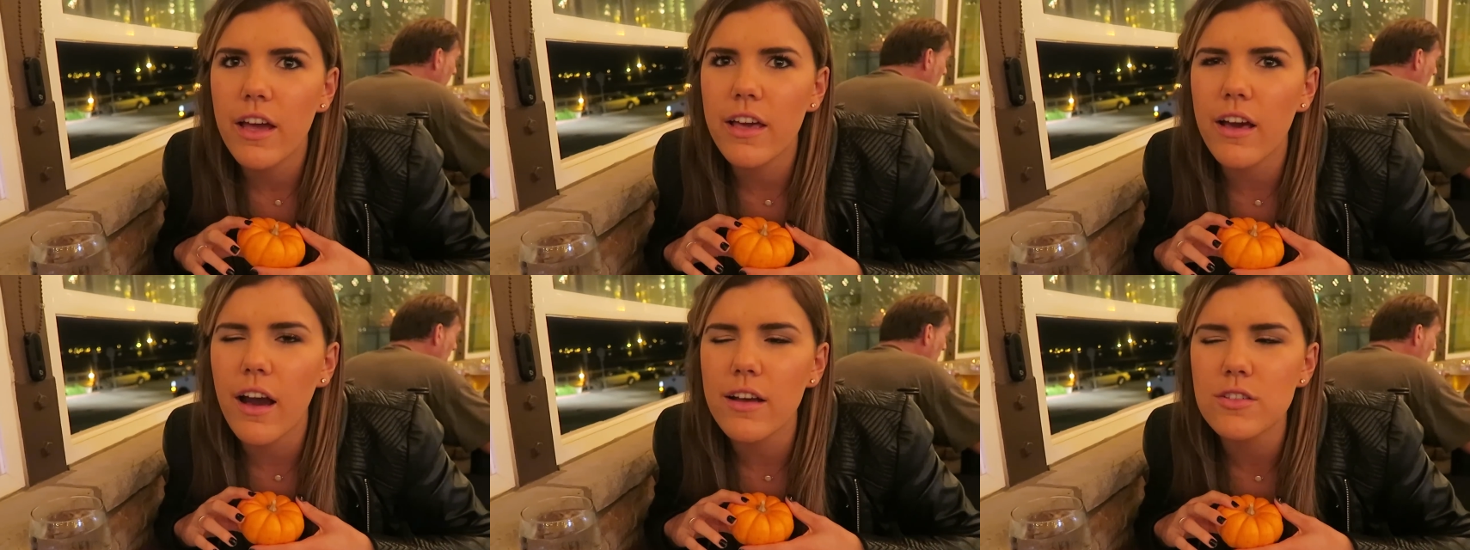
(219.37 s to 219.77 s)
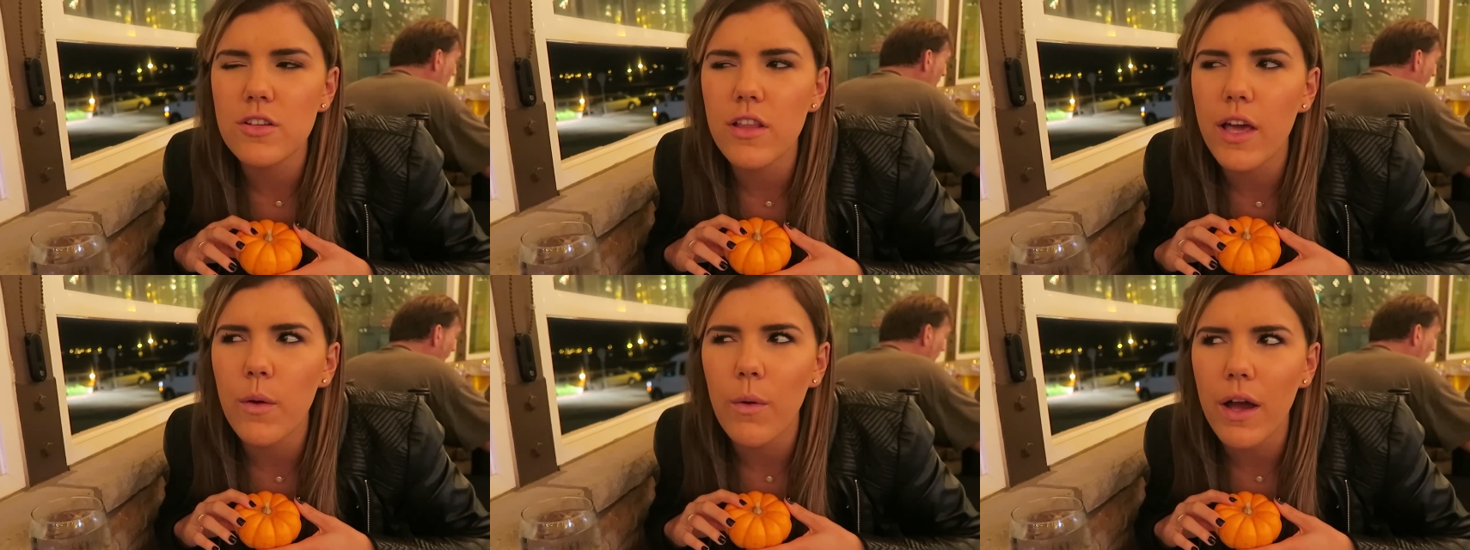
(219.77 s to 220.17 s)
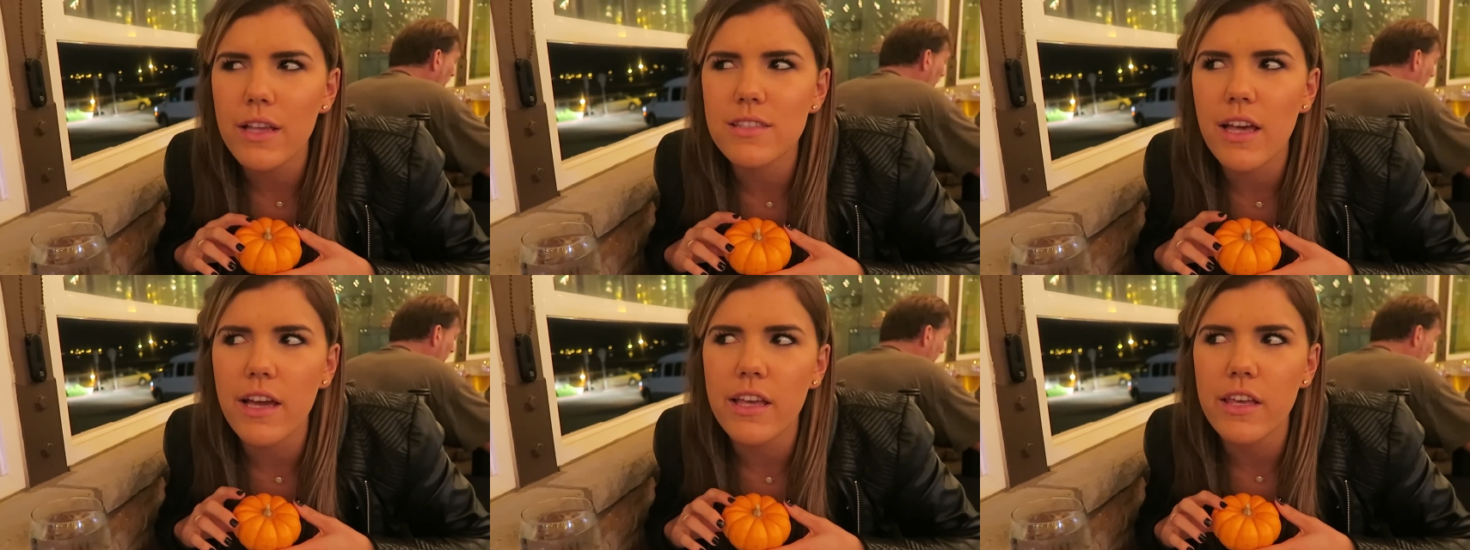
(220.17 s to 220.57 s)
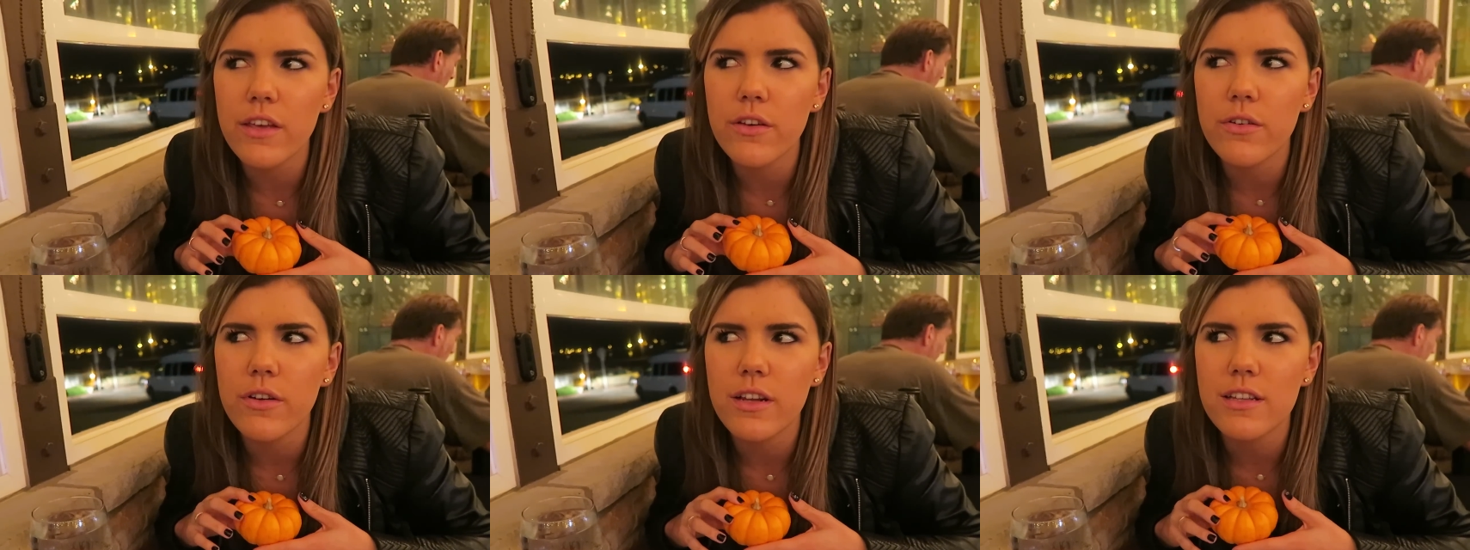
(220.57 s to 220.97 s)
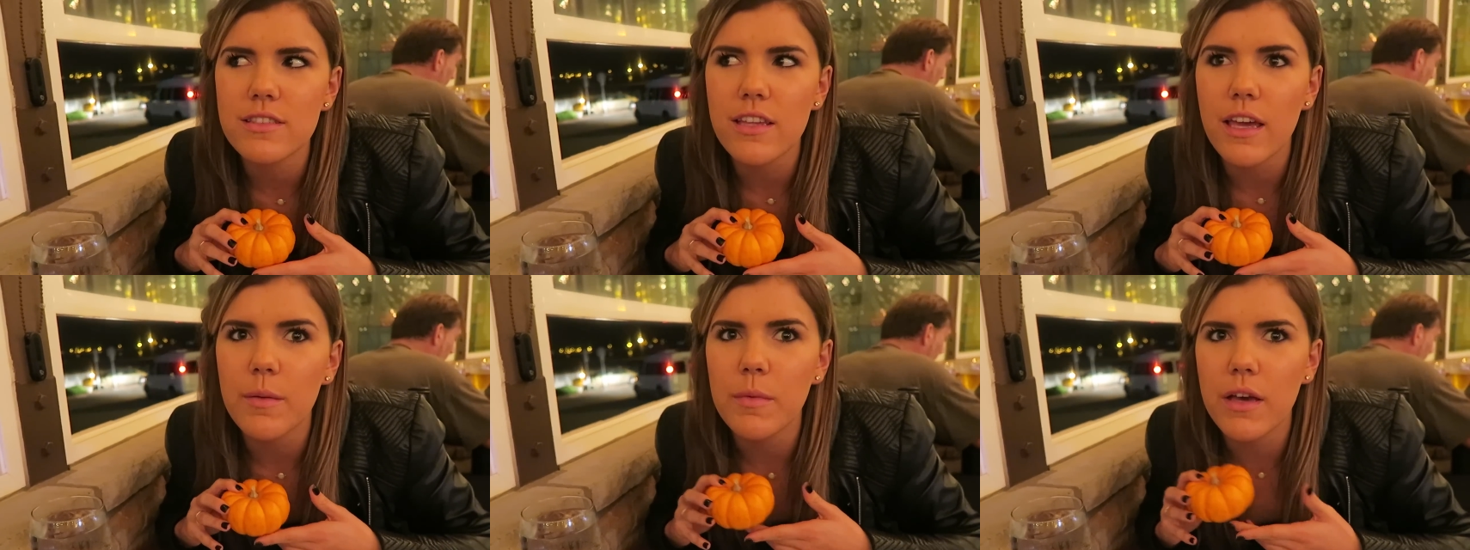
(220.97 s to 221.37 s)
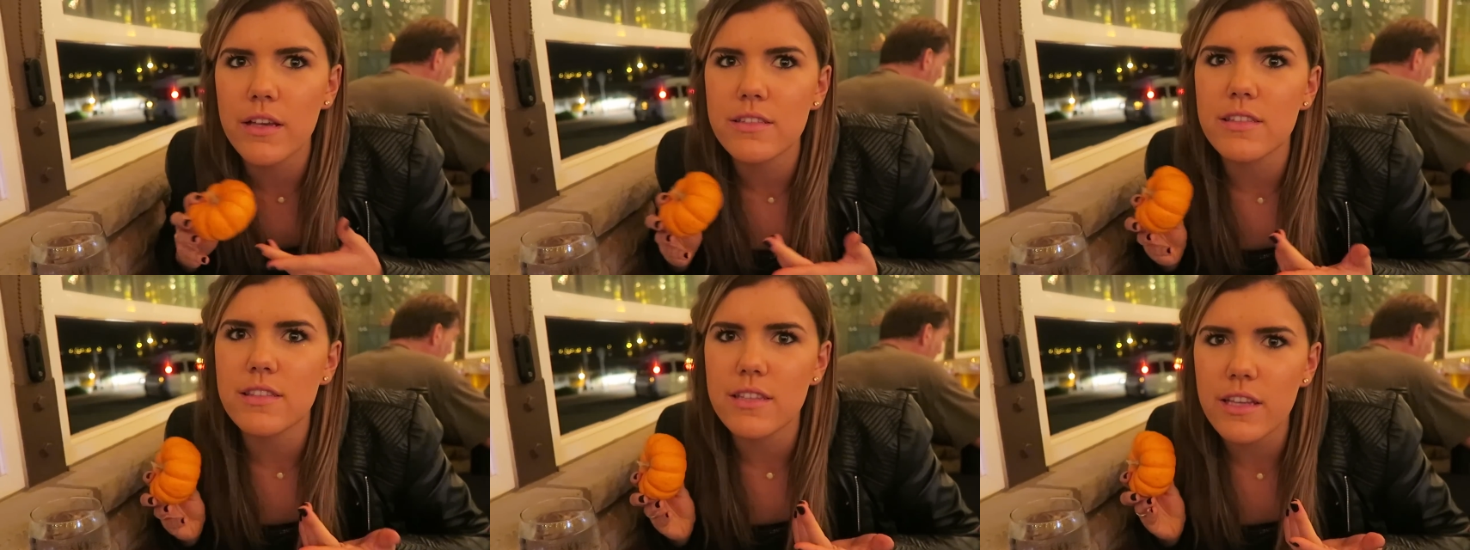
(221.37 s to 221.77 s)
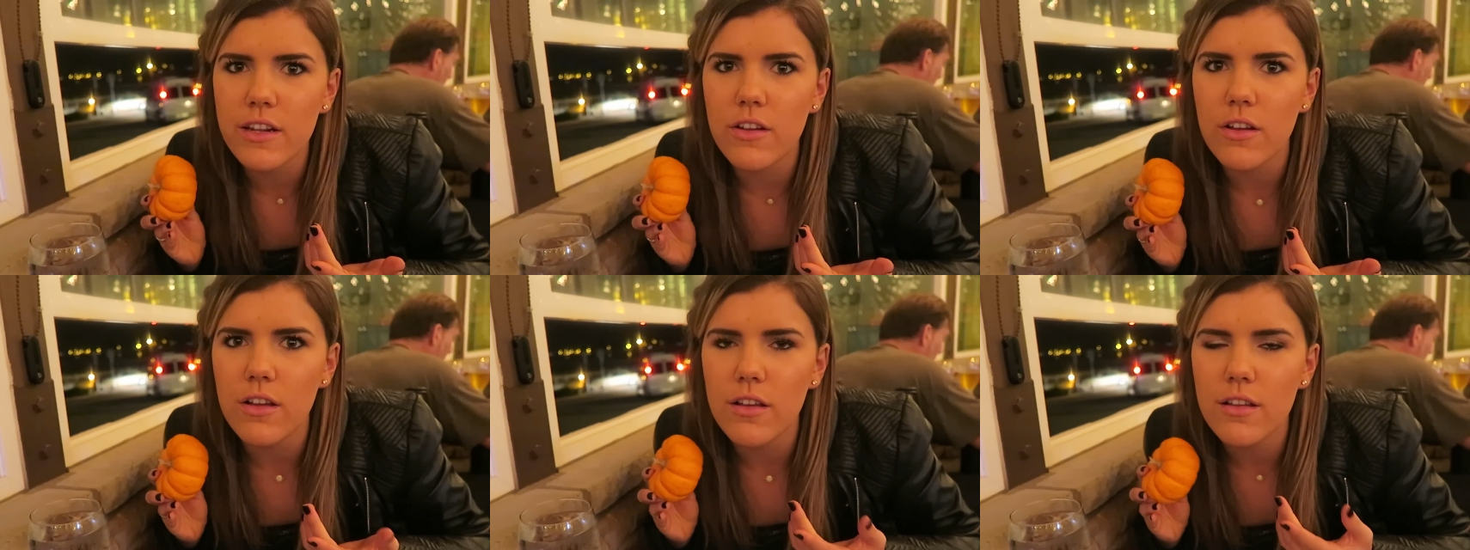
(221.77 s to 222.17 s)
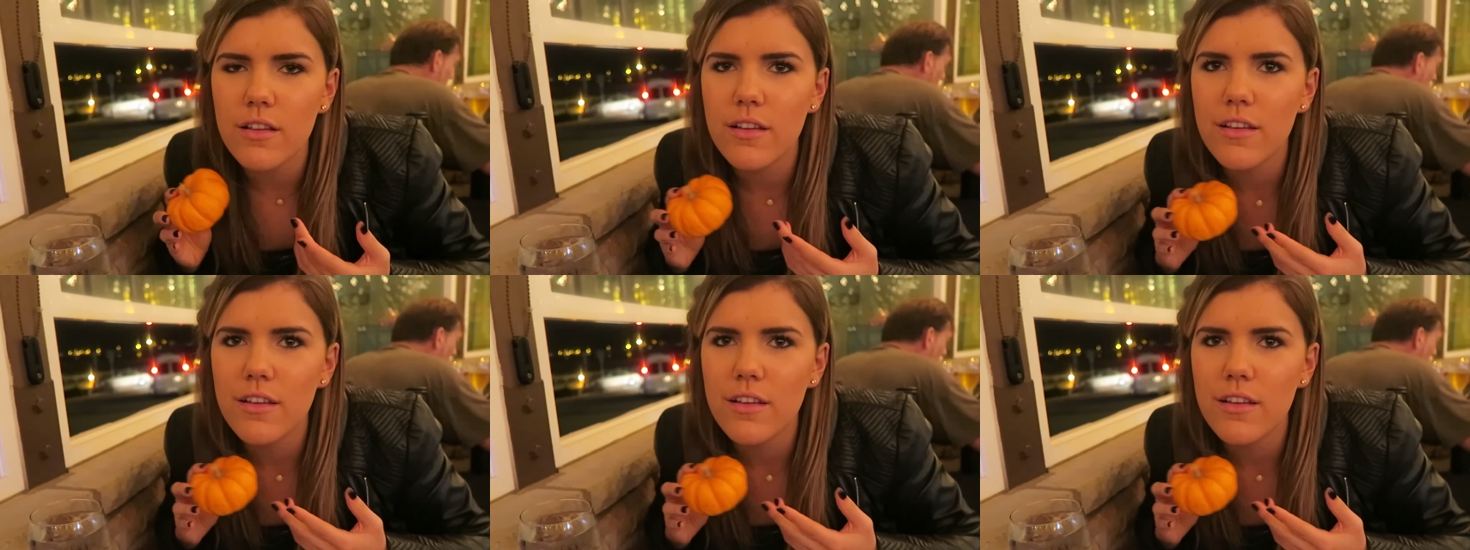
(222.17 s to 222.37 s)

and guys are like, "Why is that cute?" And it's like, "Cause it's little."